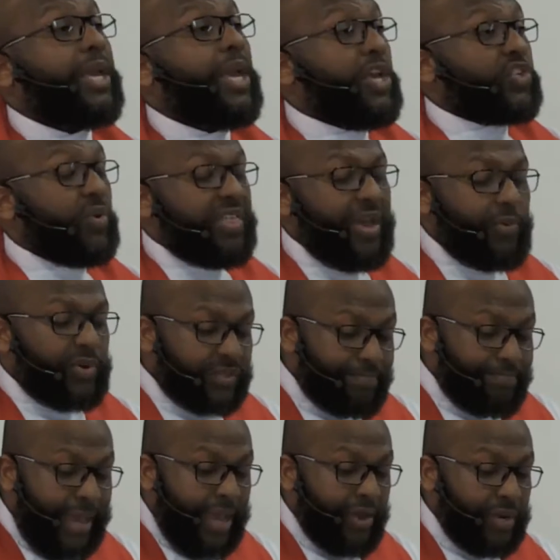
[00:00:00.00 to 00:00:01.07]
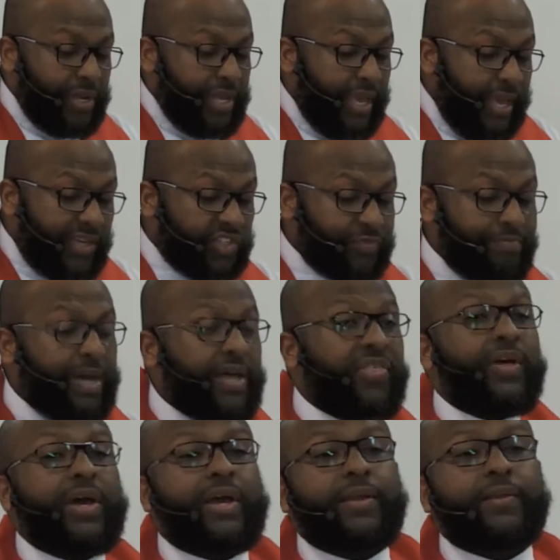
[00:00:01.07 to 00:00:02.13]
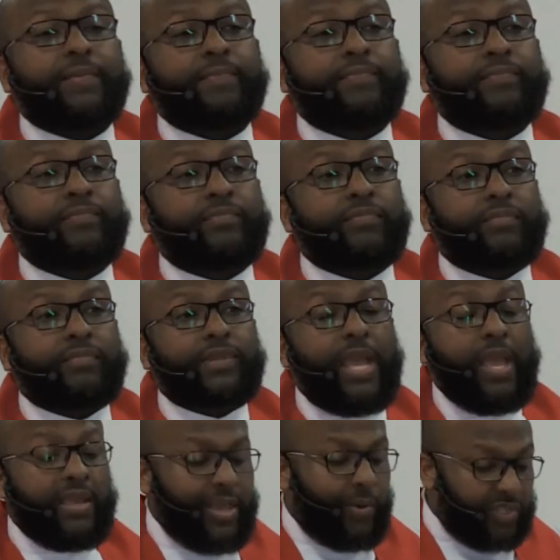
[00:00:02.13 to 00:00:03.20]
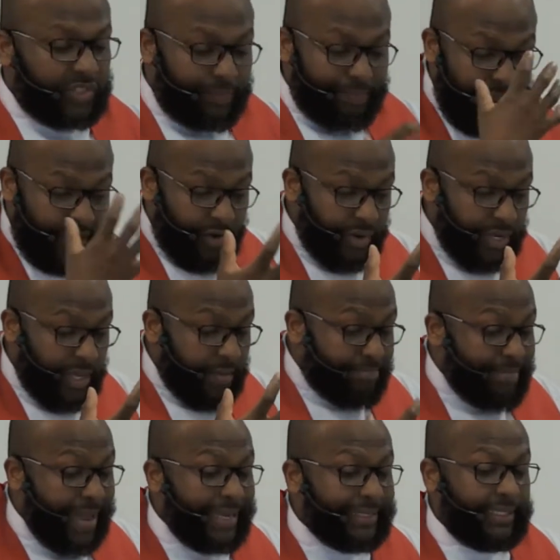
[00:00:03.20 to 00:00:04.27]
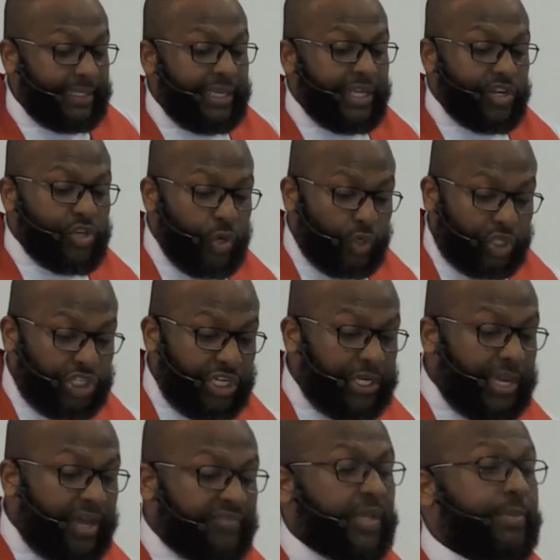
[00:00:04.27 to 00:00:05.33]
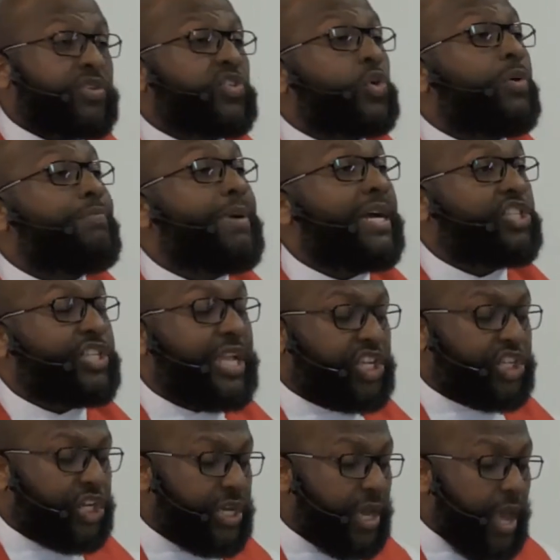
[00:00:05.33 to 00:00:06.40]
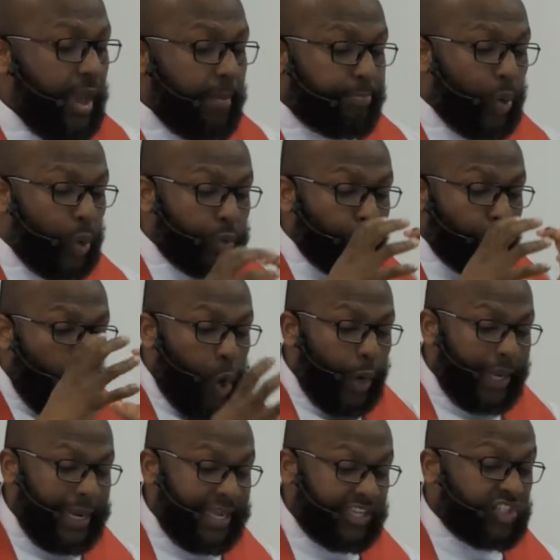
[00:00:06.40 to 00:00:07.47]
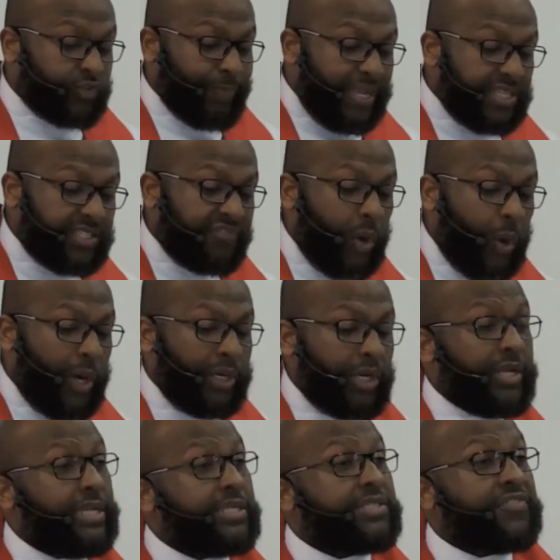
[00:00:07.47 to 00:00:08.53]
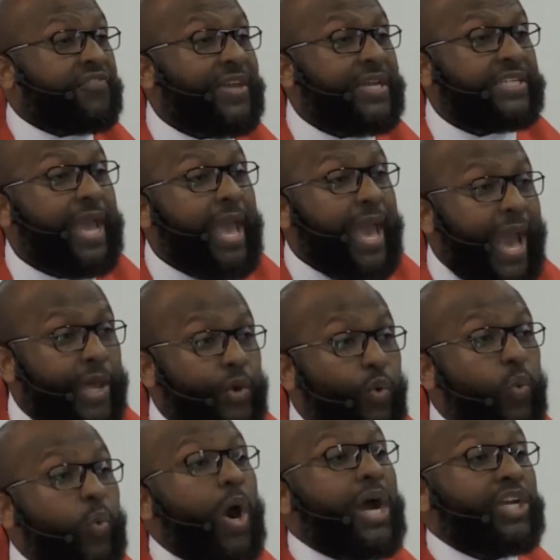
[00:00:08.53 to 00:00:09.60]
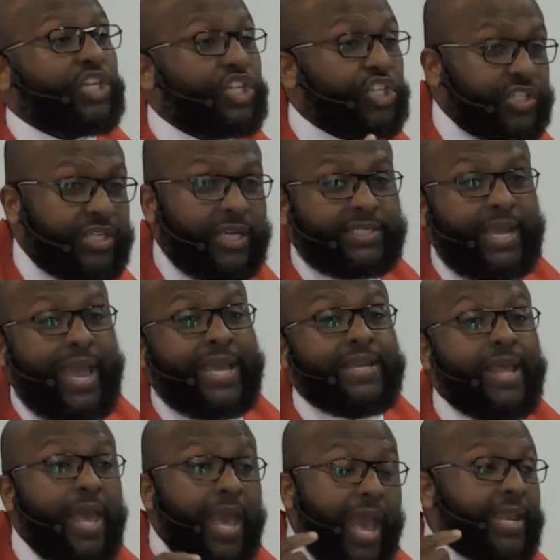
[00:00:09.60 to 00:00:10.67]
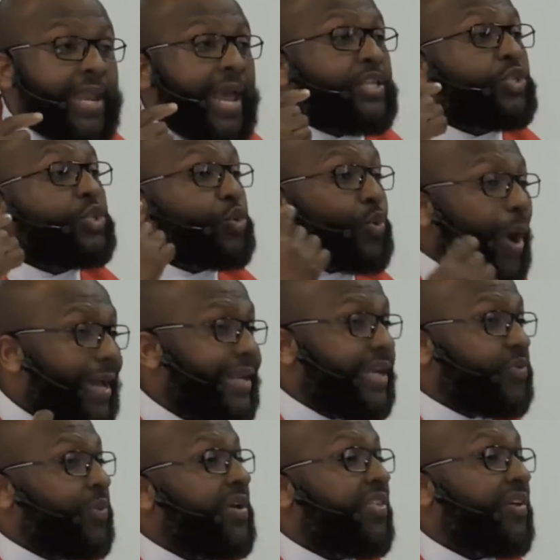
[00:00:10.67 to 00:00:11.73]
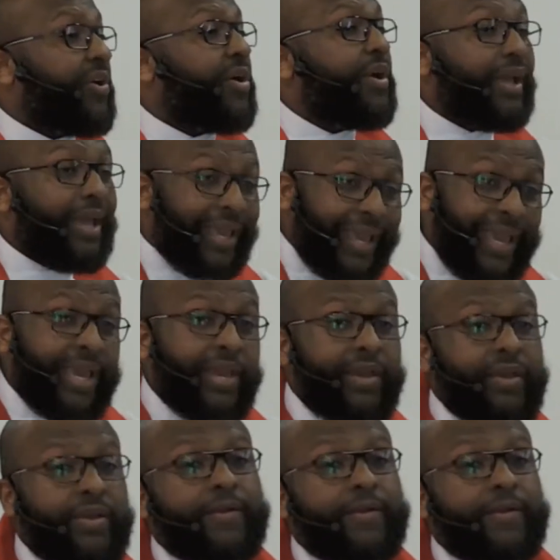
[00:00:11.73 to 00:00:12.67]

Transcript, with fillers: So there was Mary, his mother. There was Mary Magdalene. You know, she loved him so much that she poured oil, expensive oil, on his feet and washed it and, and, and dried it with her hair.